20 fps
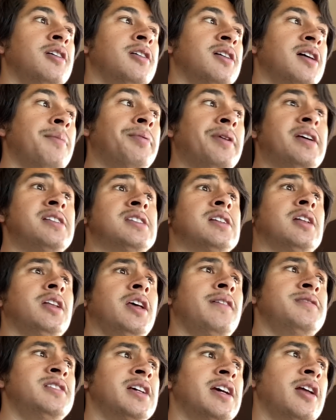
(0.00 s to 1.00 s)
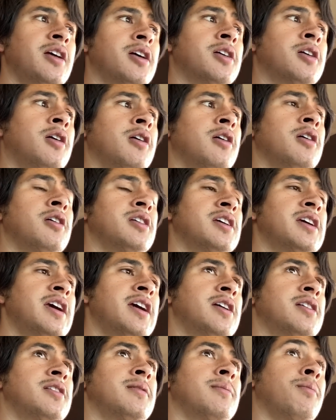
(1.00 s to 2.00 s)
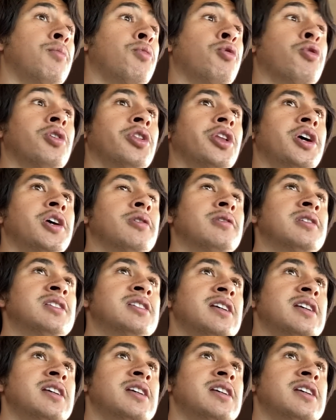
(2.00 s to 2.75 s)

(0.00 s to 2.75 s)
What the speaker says: a place to live, to get a car, to get more loans,